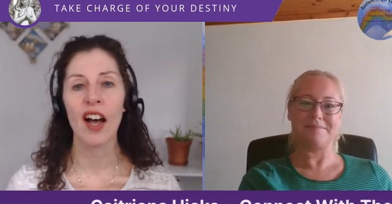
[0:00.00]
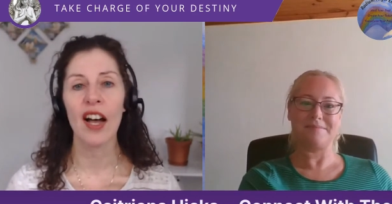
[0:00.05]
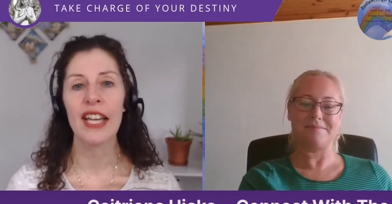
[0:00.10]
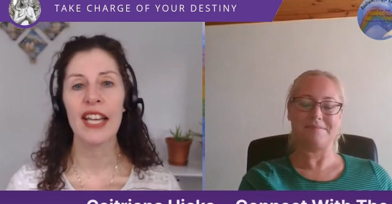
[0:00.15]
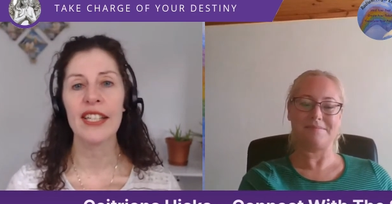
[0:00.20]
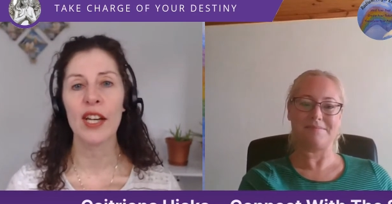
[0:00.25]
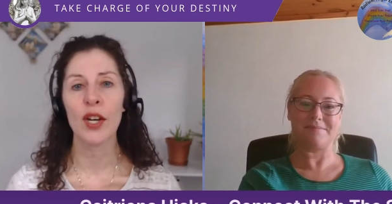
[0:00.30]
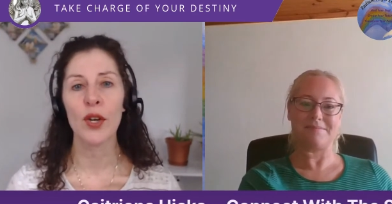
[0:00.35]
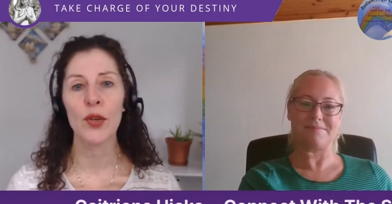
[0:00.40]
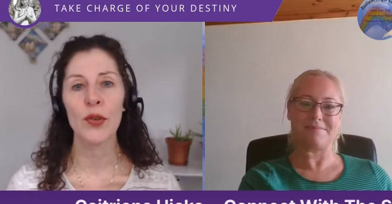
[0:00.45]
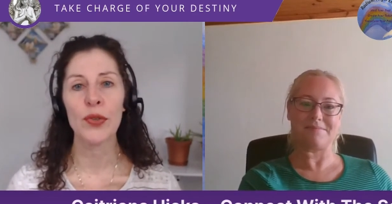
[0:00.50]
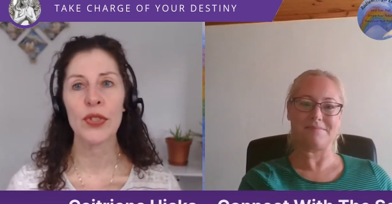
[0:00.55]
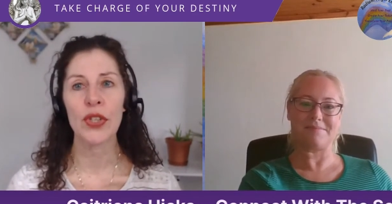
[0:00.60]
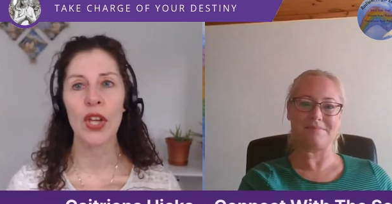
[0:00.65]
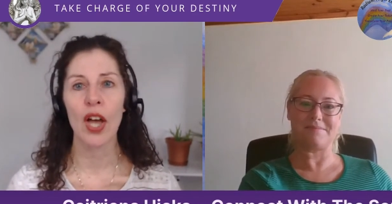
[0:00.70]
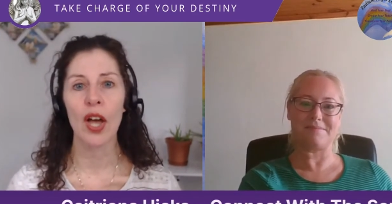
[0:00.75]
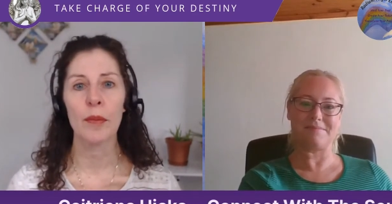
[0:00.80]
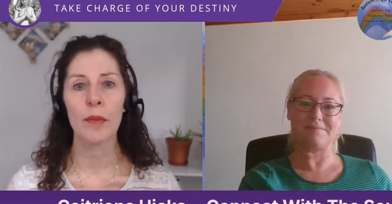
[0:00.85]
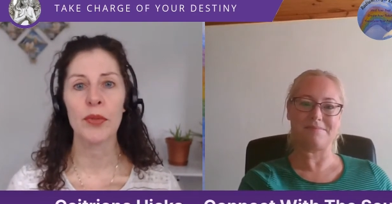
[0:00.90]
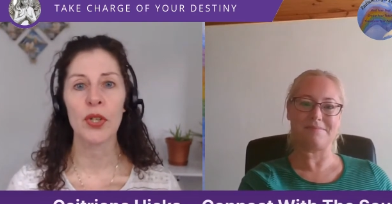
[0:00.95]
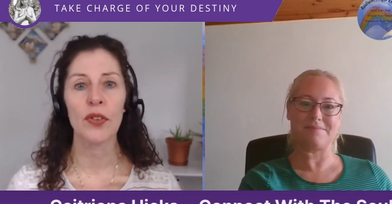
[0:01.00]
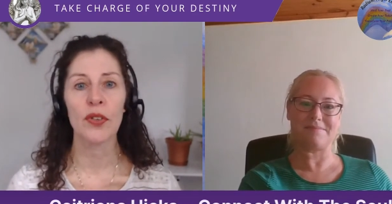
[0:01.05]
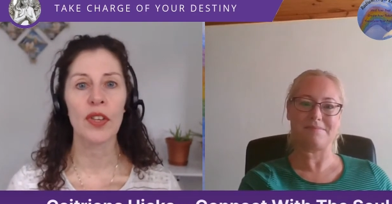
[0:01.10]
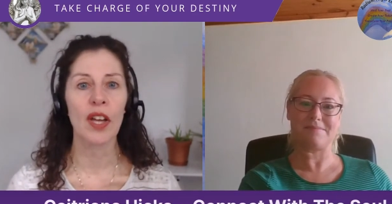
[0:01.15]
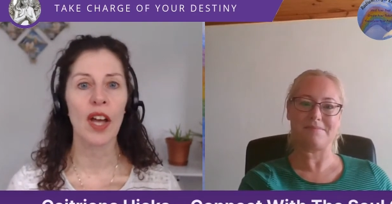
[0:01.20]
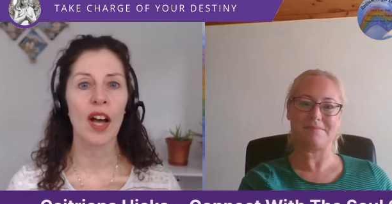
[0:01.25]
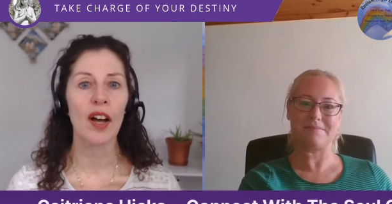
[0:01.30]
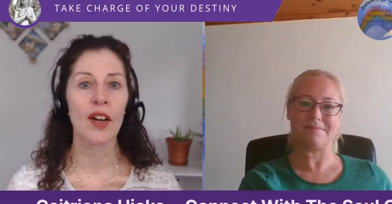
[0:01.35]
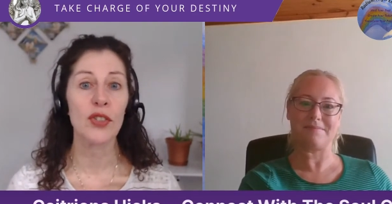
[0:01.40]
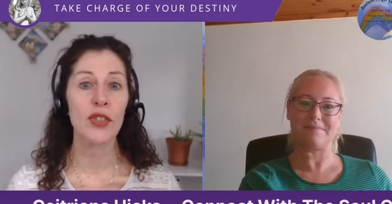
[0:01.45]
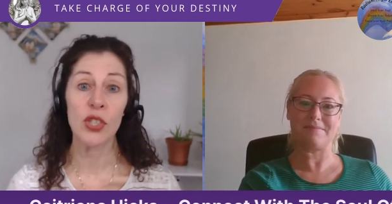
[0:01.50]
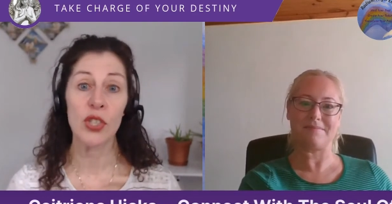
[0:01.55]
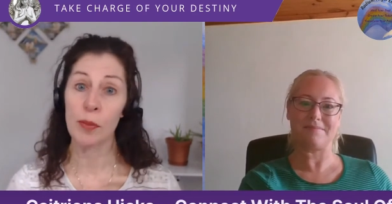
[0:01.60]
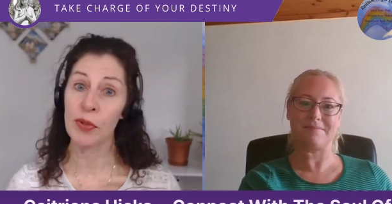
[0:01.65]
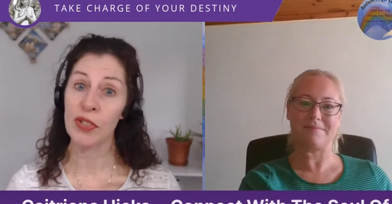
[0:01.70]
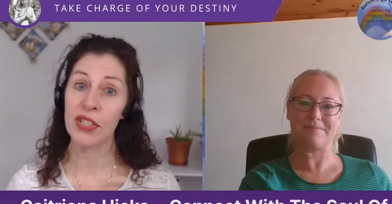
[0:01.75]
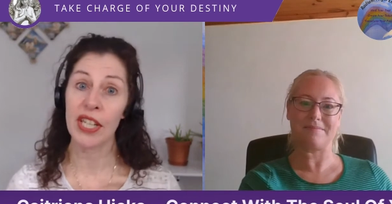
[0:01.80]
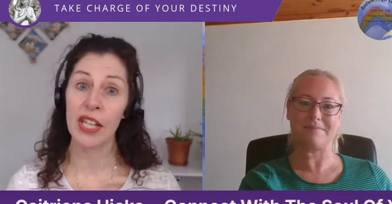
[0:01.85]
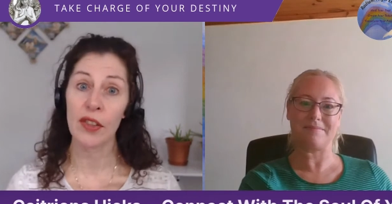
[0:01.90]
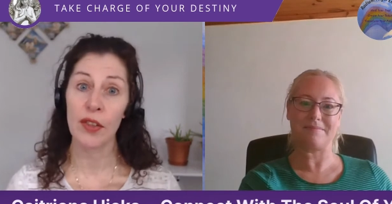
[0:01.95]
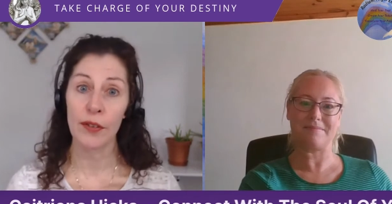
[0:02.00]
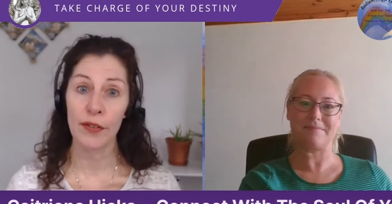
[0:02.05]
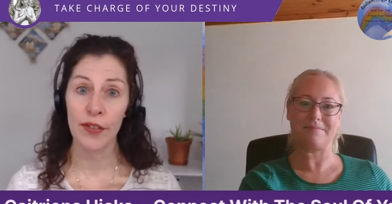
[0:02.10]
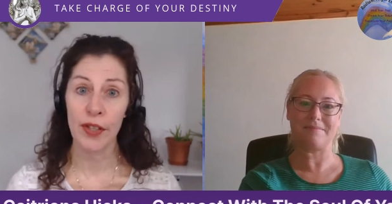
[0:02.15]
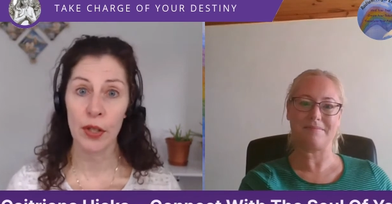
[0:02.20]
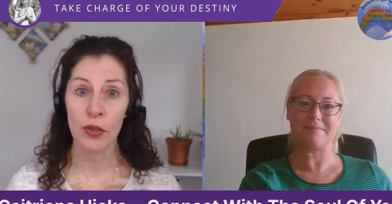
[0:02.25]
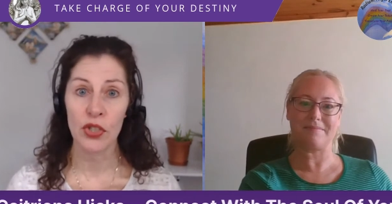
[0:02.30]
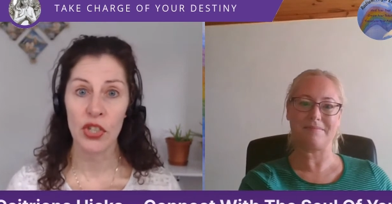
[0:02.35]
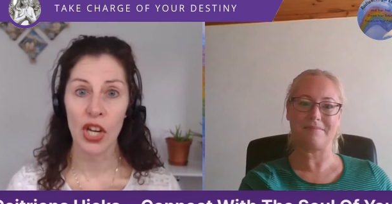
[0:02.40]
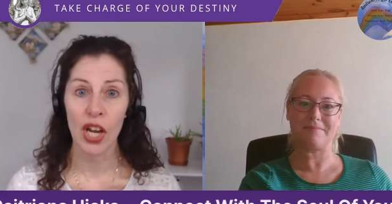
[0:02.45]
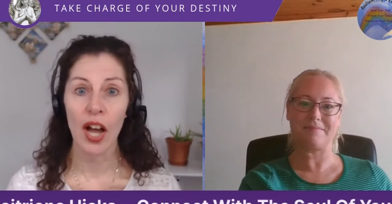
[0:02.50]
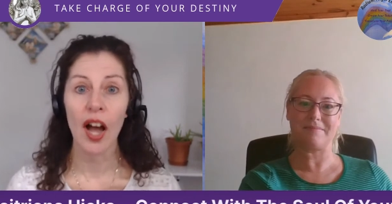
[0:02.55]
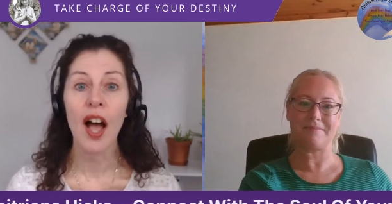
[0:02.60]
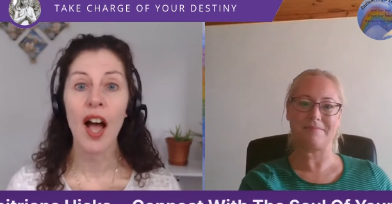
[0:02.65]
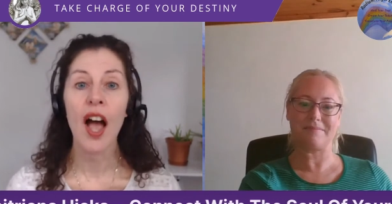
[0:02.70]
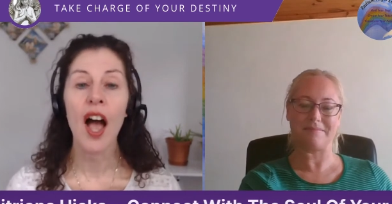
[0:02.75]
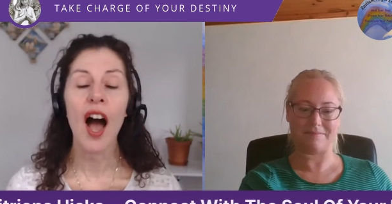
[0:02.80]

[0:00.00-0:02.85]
Speaker 1: I don't um, do the cards to predict the future.